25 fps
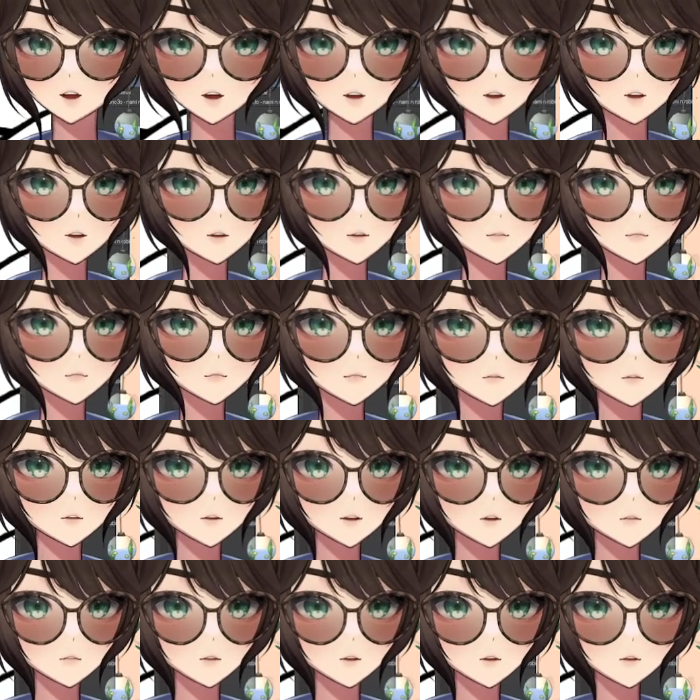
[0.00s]
this
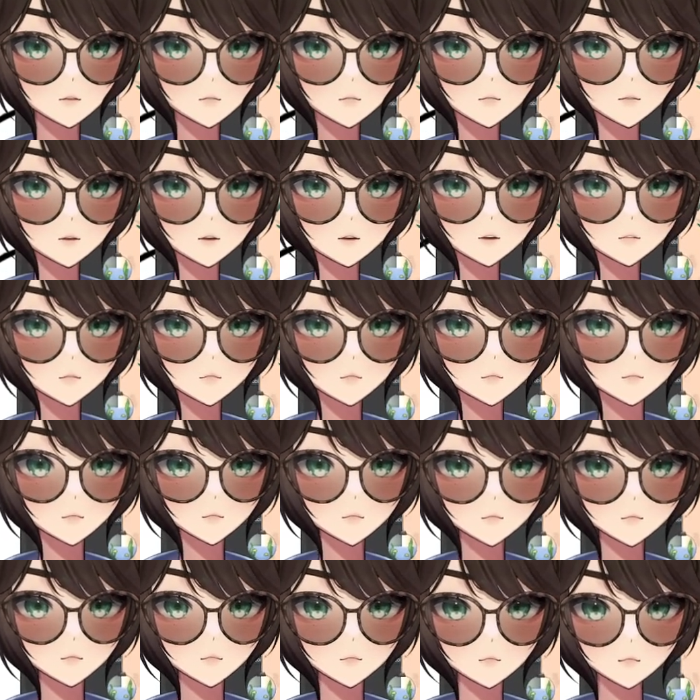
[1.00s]
one-piece coloring
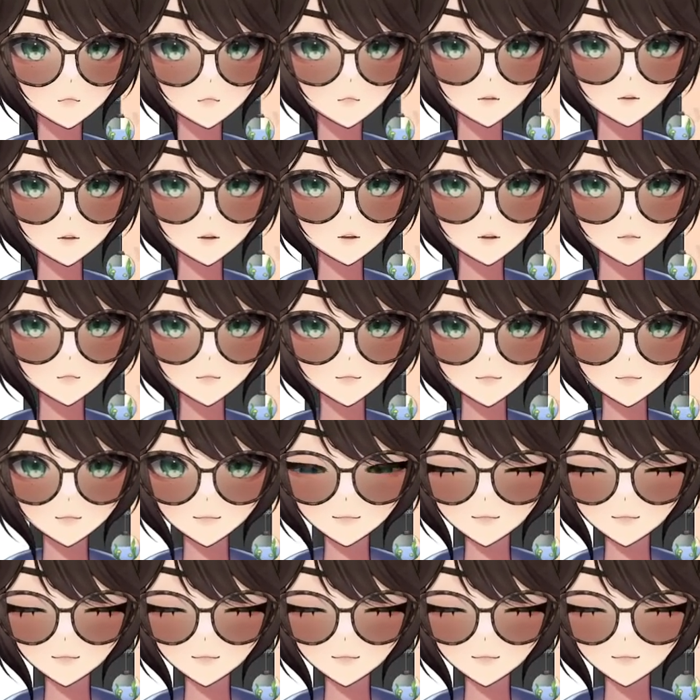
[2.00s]
zine I got. We just